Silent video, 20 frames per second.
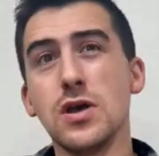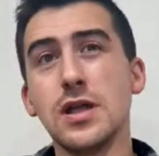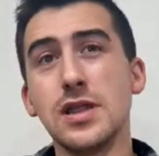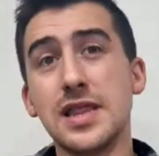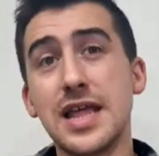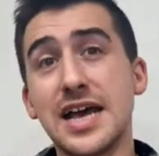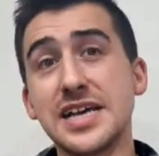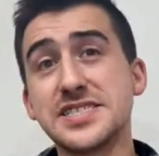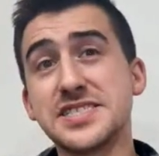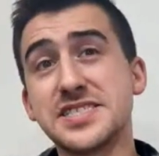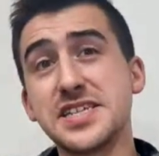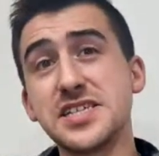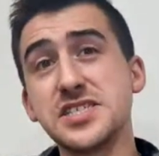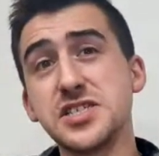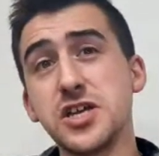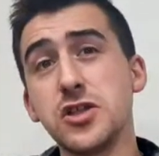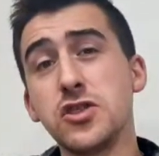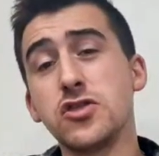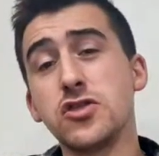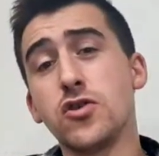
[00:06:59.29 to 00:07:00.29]
Last
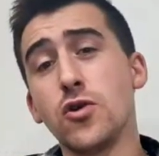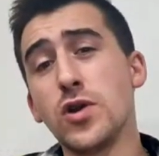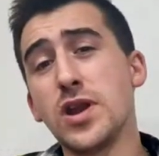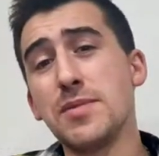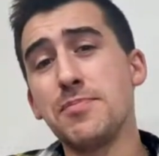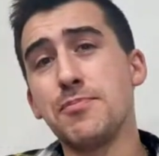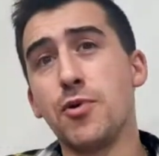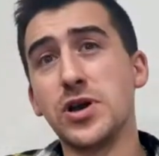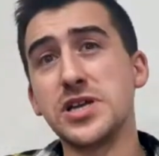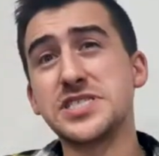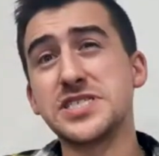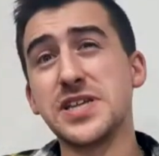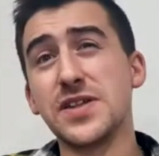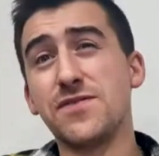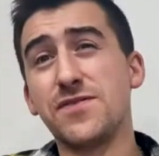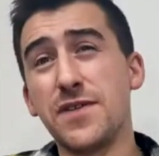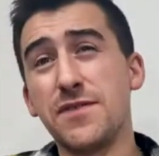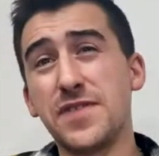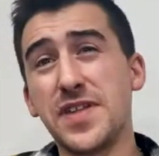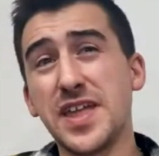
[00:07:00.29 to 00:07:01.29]
season, 30 points in
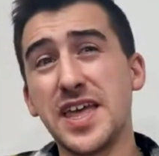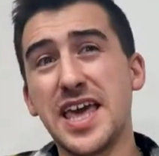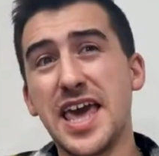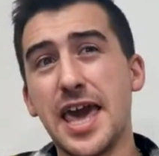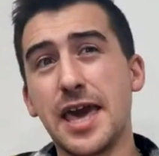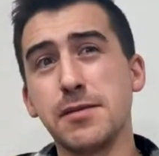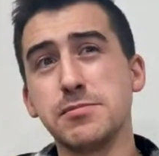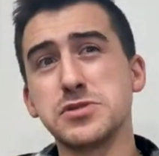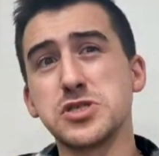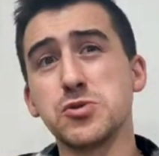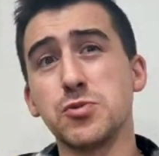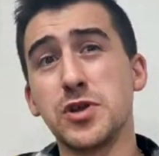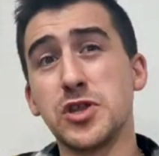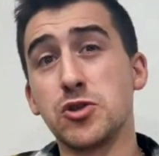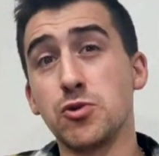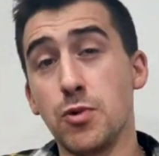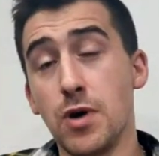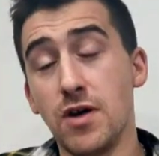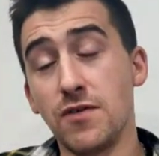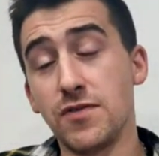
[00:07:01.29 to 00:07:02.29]
50 games, with
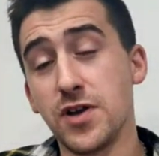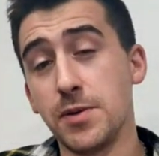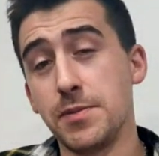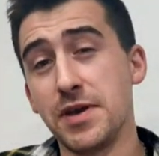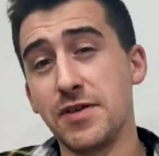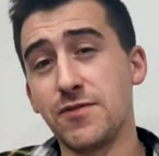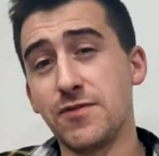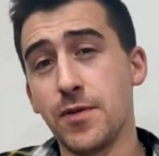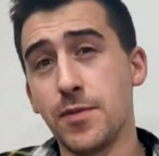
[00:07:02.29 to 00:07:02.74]
12 coming from the